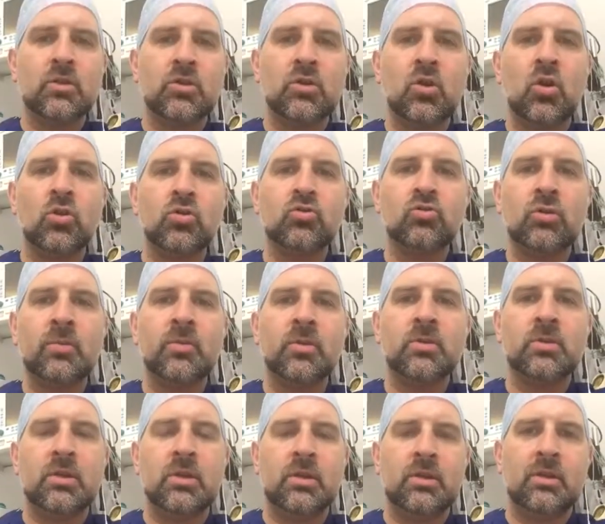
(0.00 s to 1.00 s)

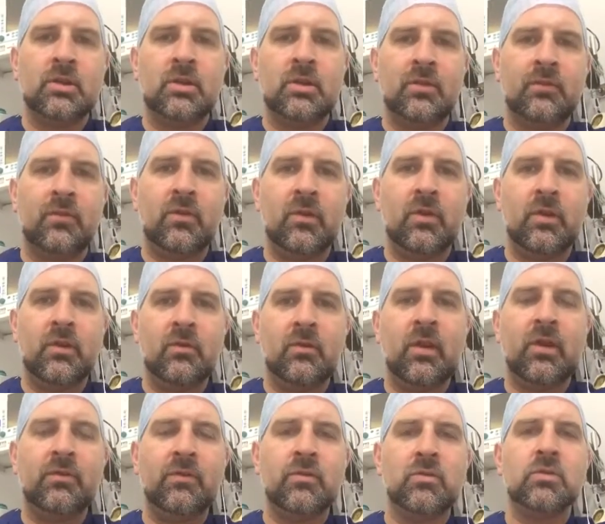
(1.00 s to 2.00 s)
contributor, and I'm very
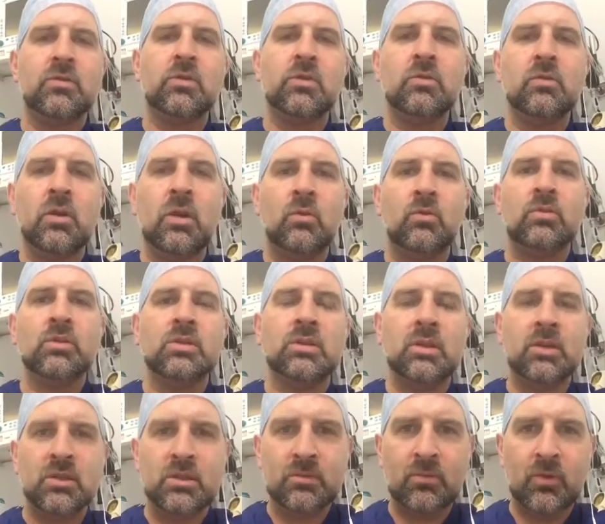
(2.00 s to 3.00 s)
grateful to you. And I will see
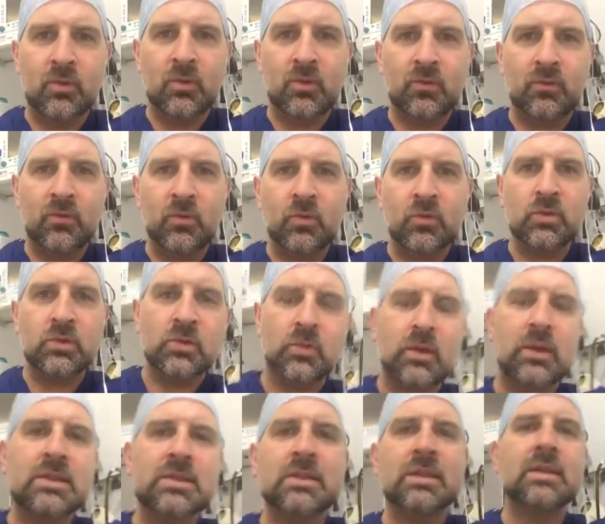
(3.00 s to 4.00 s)
you tomorrow. Look forward to
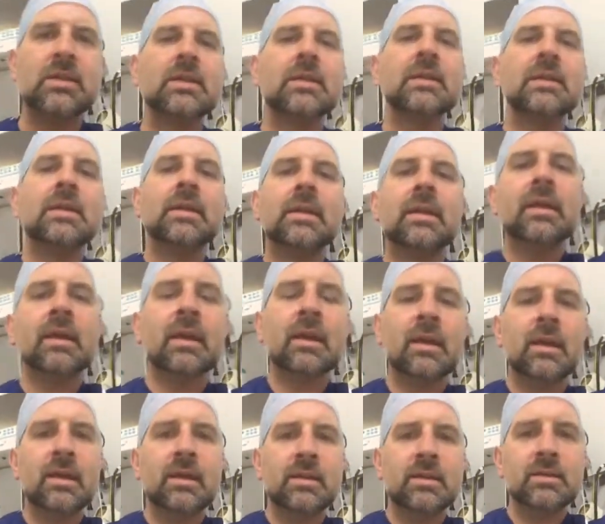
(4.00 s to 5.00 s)
it,
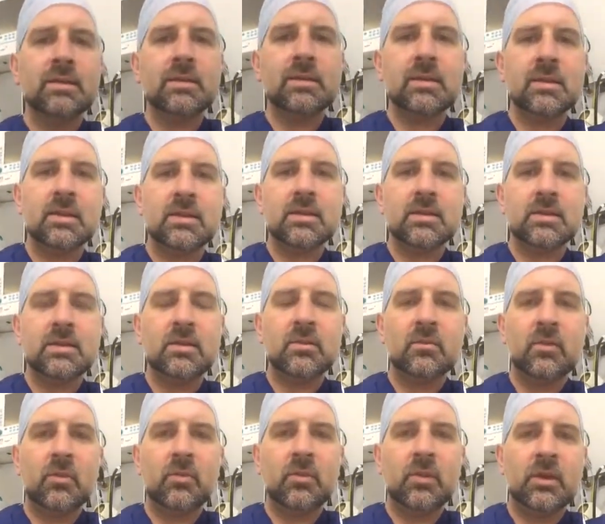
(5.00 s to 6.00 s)
and uh, see
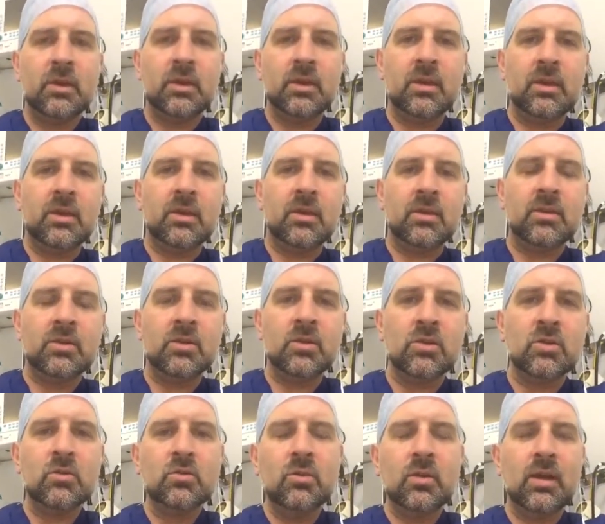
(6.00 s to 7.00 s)
what we can
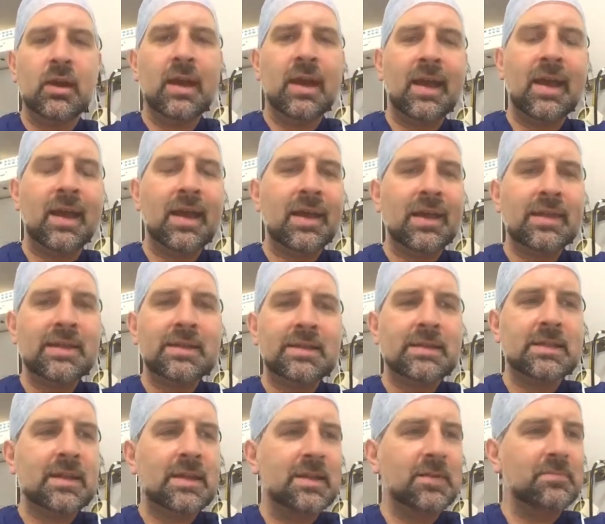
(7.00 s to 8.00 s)
do. And
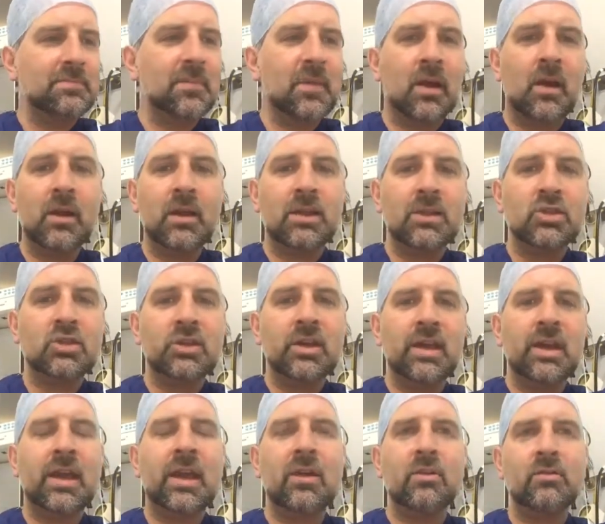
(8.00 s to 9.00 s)
um, I'm going to check
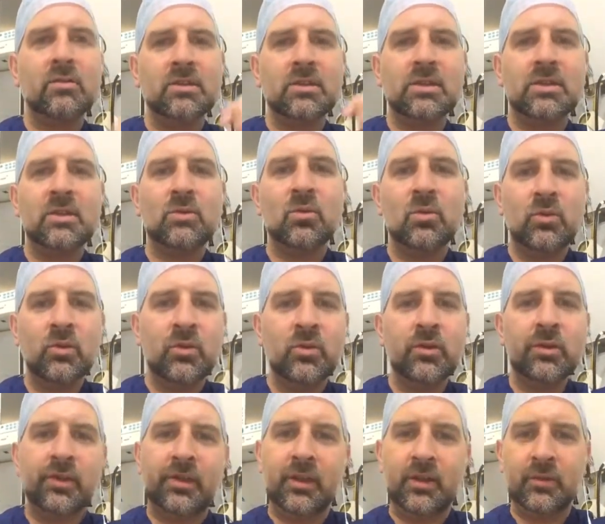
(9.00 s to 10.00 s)
out and see what on
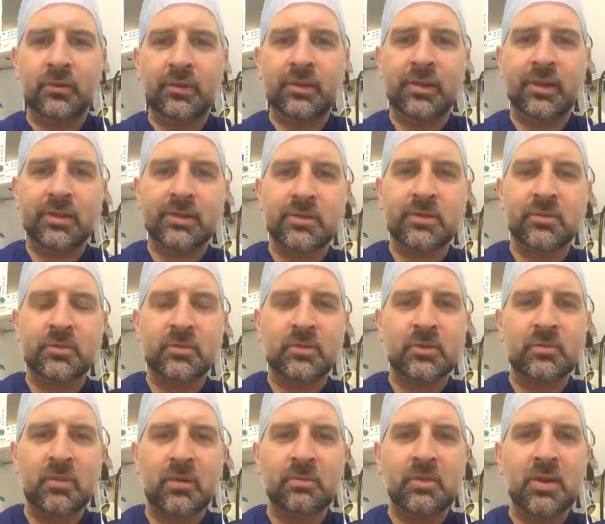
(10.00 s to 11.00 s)
earth they're doing next door to
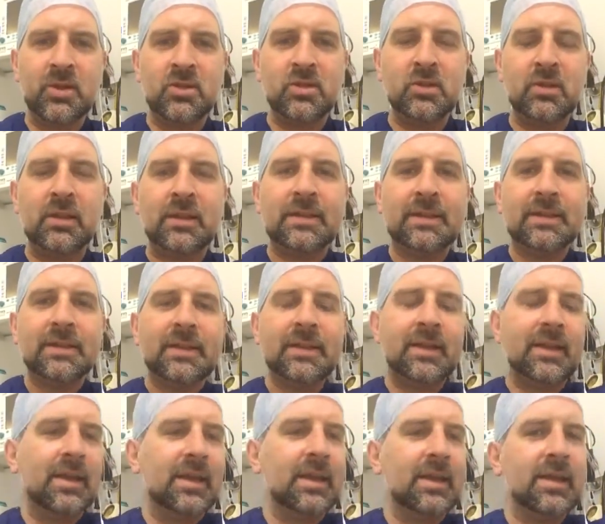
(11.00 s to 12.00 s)
my patient.
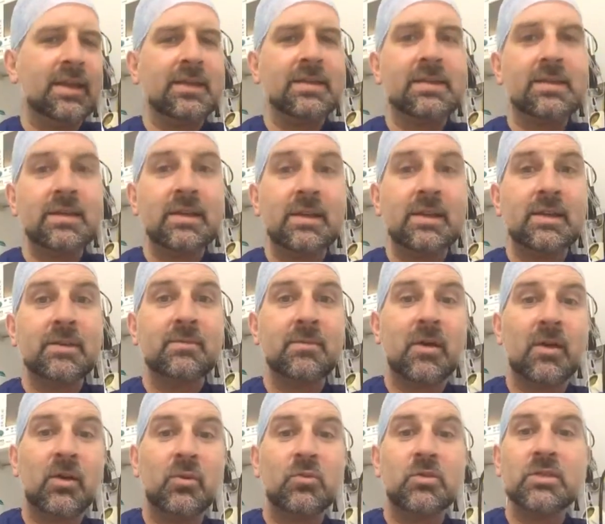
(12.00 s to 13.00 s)
And um,
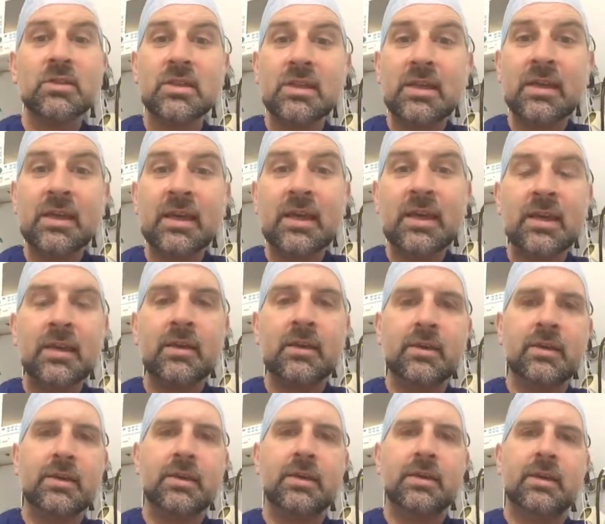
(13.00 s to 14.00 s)
I will see you here
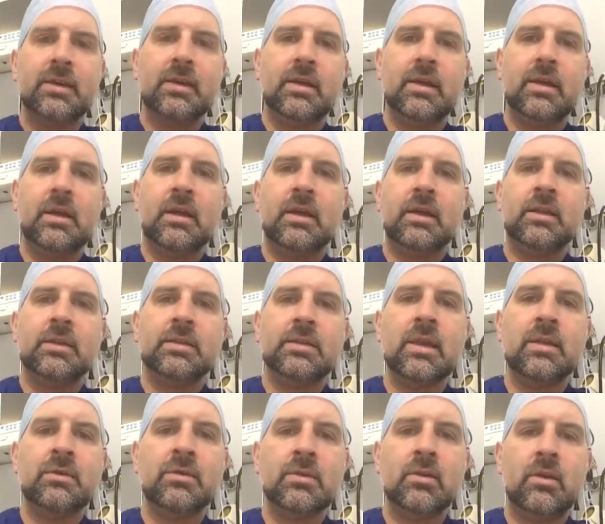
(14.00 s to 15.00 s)
at the
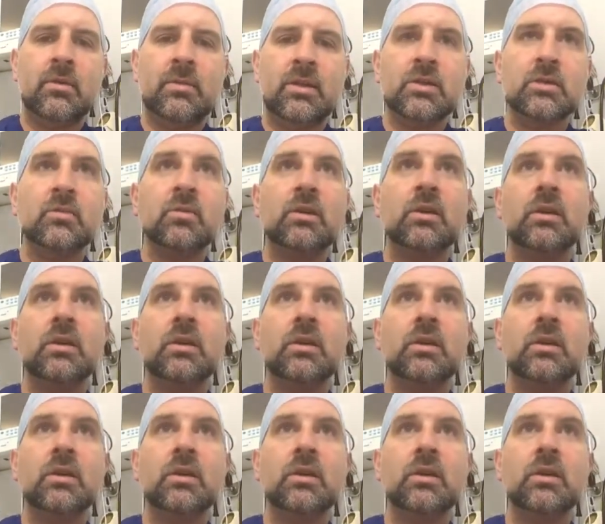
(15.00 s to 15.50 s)
same time next week.